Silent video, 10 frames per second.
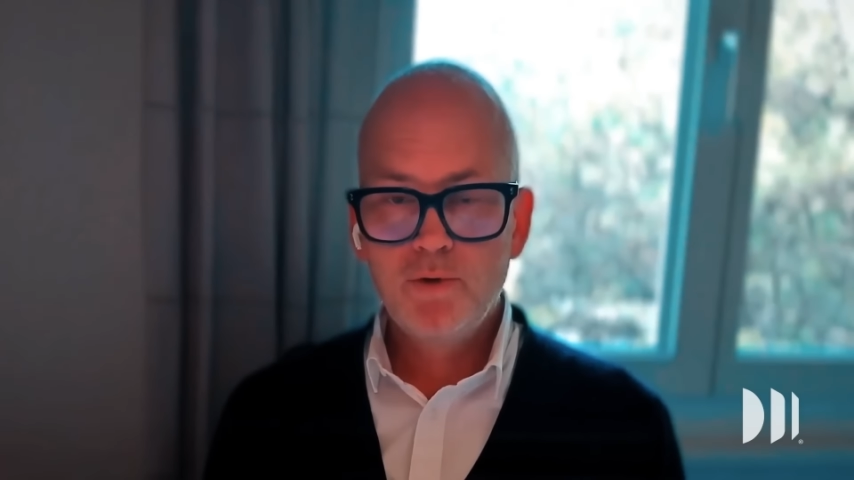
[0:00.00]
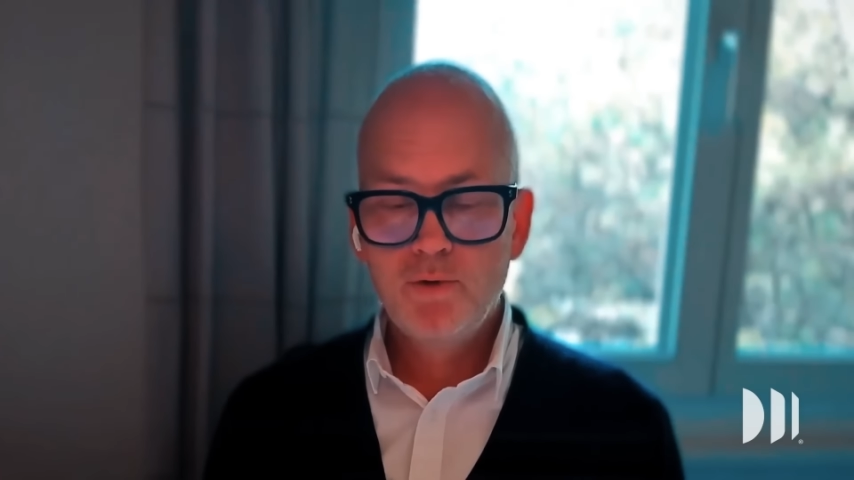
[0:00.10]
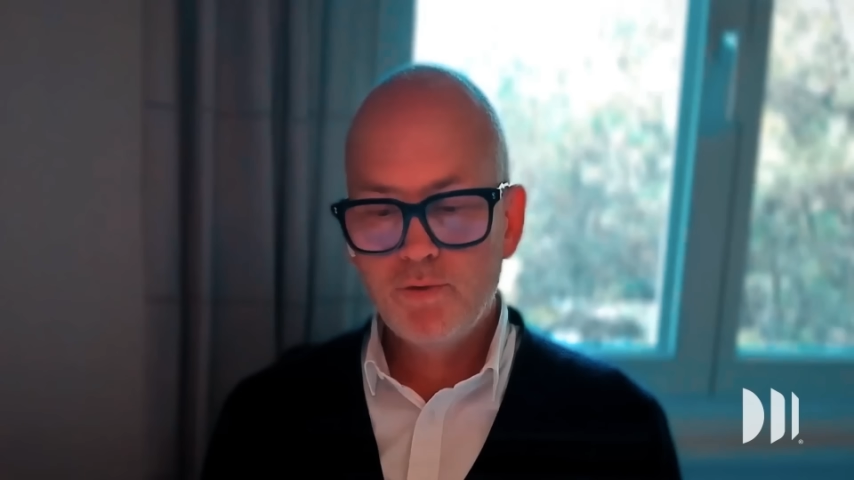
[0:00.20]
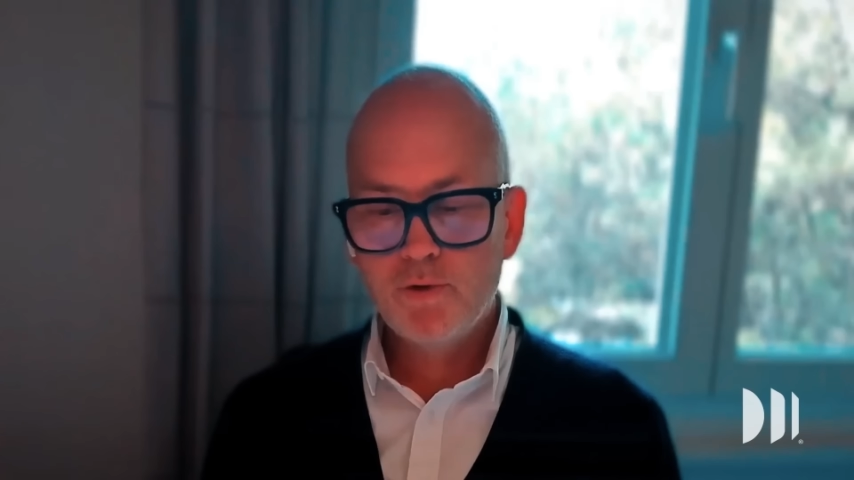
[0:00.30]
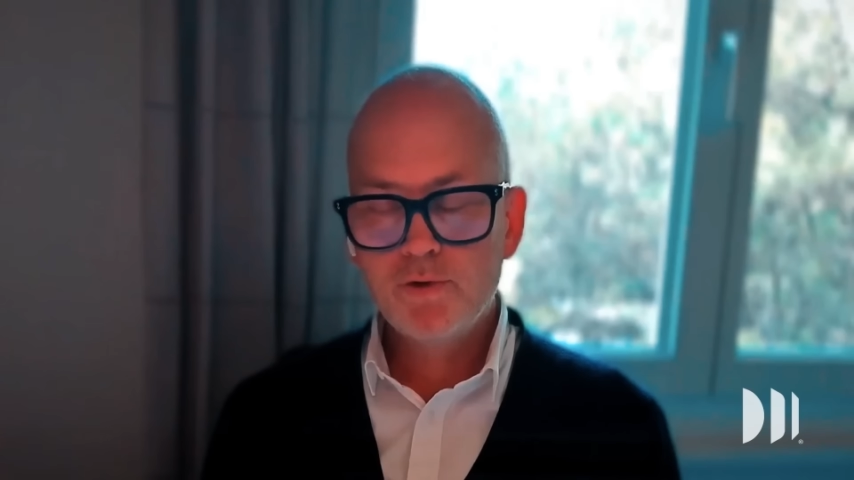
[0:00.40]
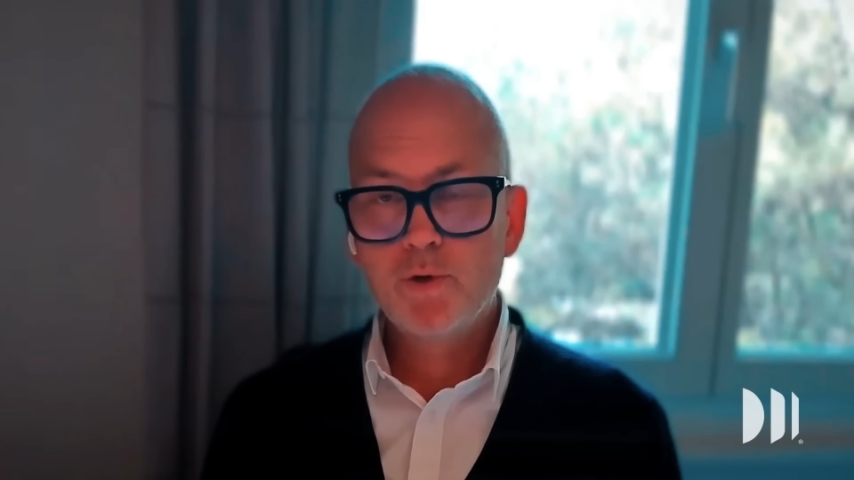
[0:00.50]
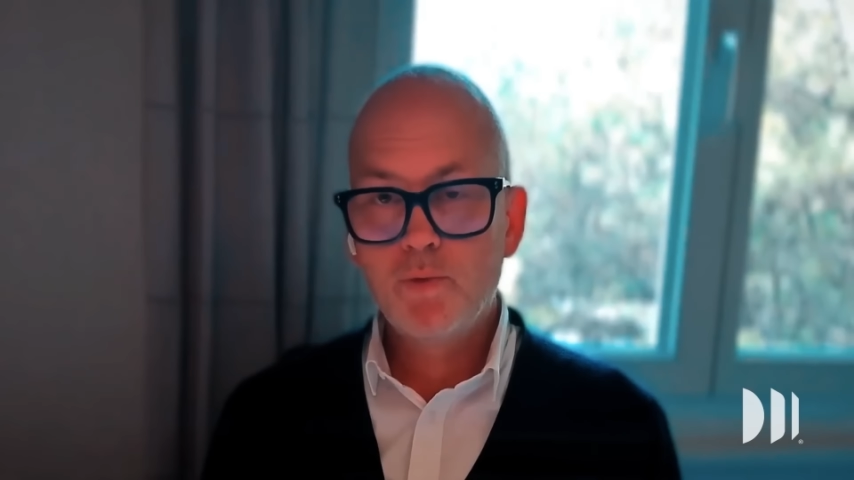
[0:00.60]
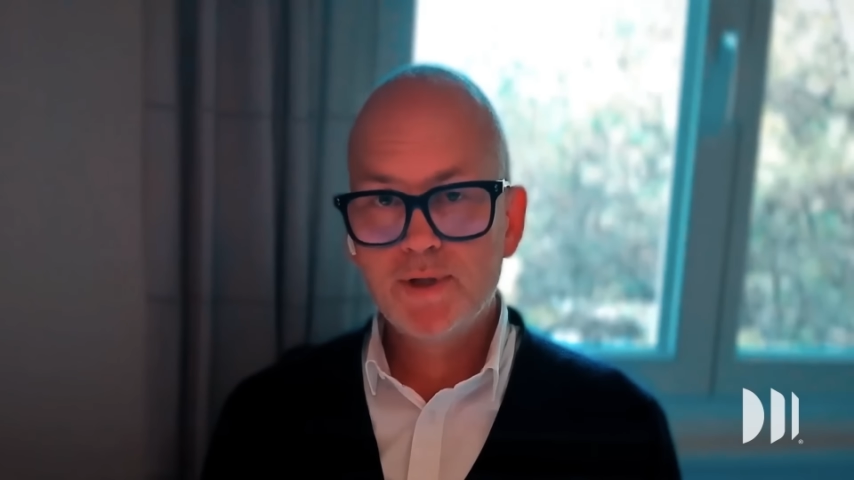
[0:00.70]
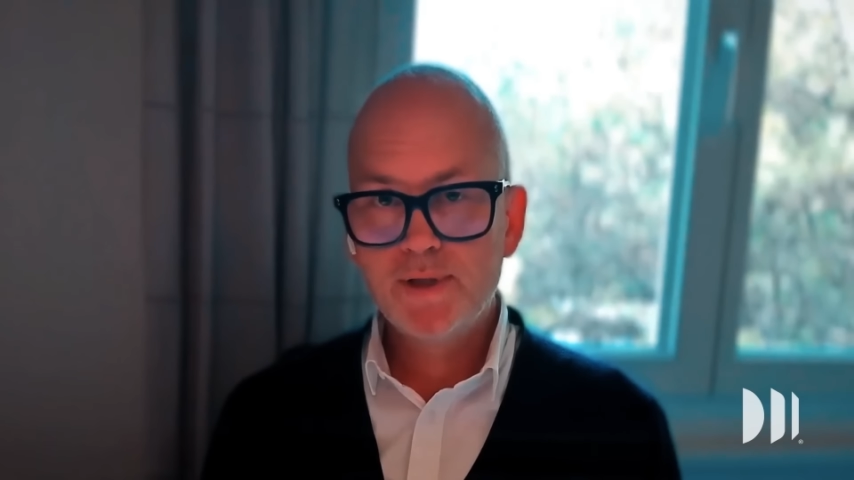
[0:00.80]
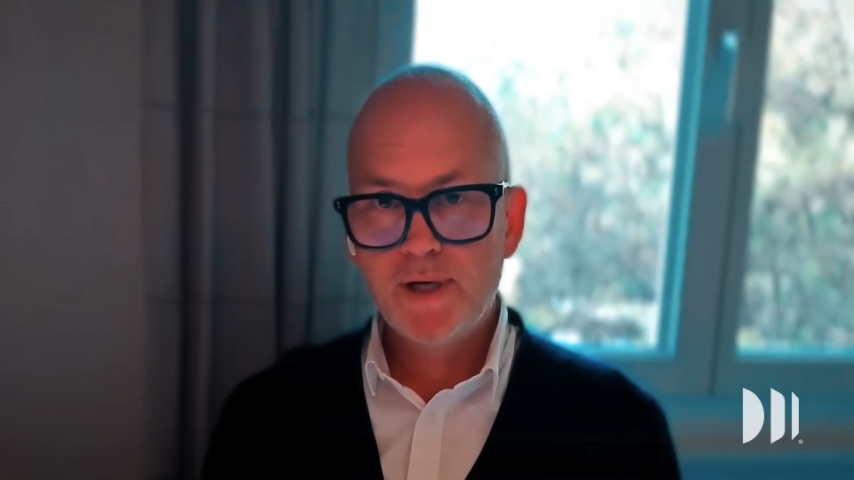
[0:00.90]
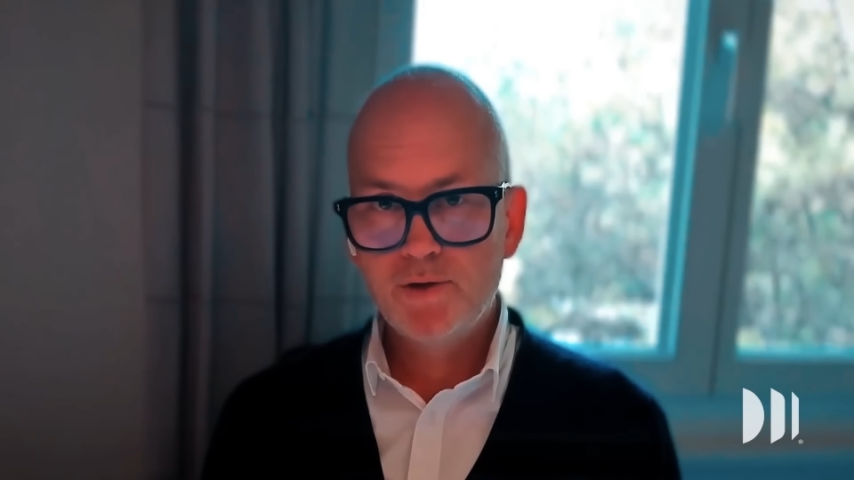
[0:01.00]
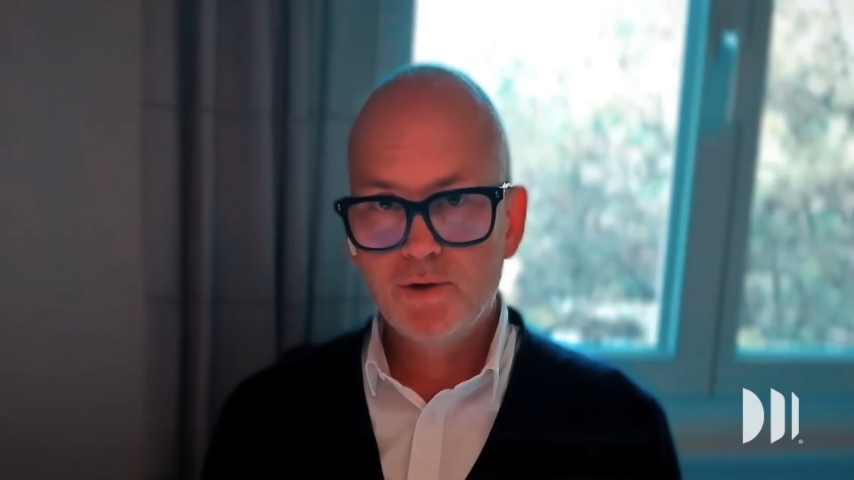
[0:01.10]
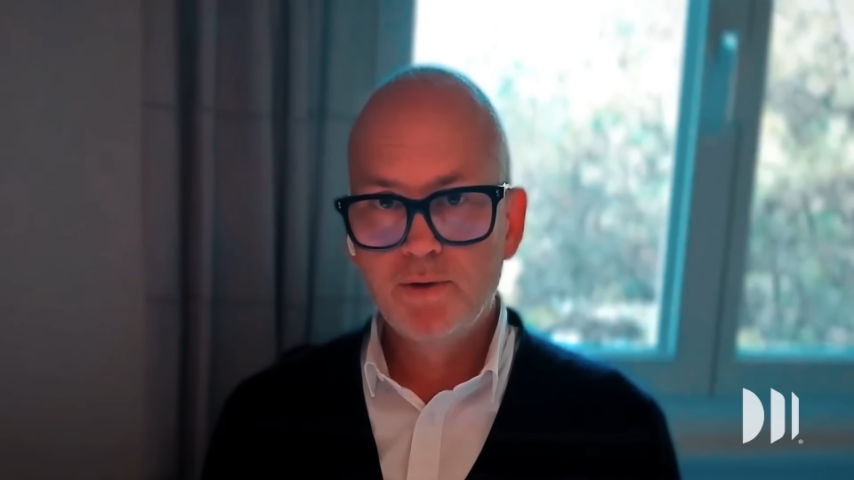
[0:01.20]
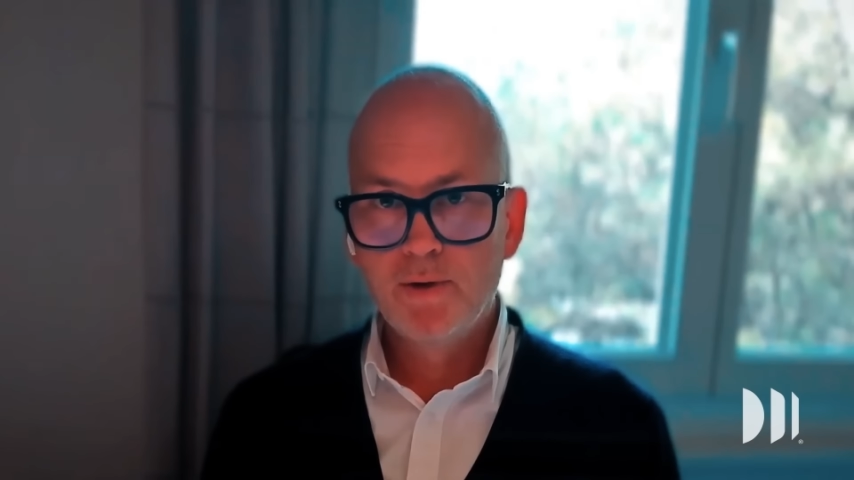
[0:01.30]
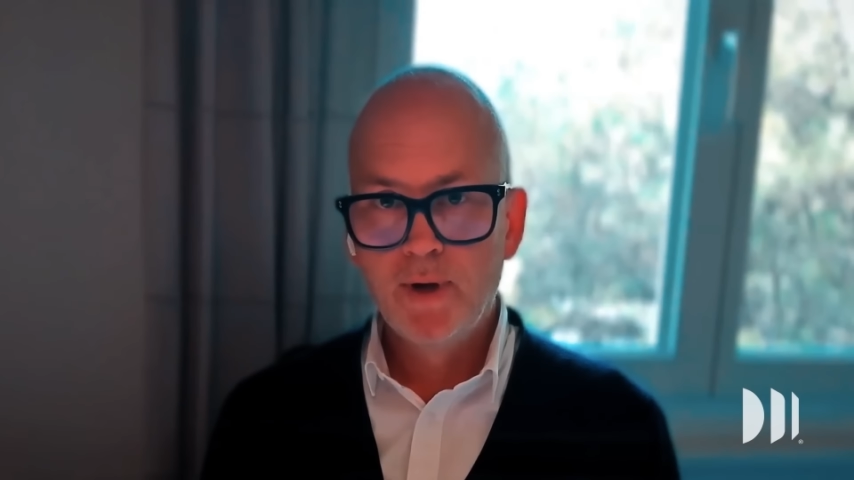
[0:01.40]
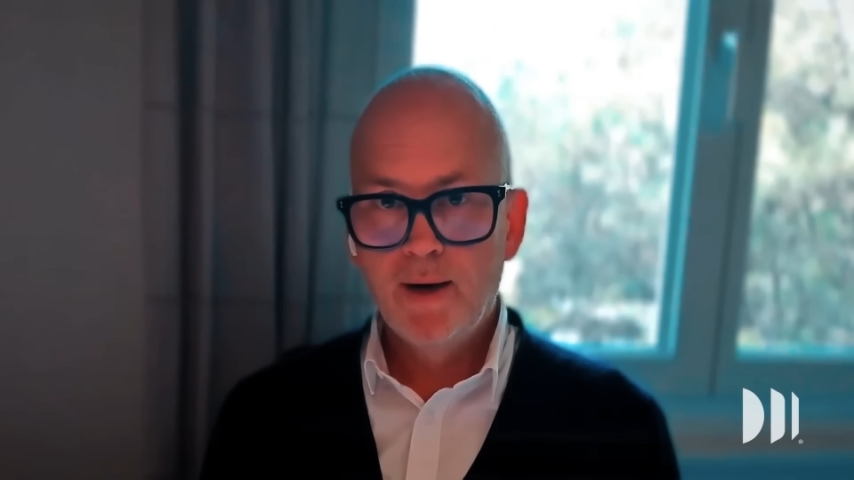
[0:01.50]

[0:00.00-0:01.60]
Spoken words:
too focused on monetization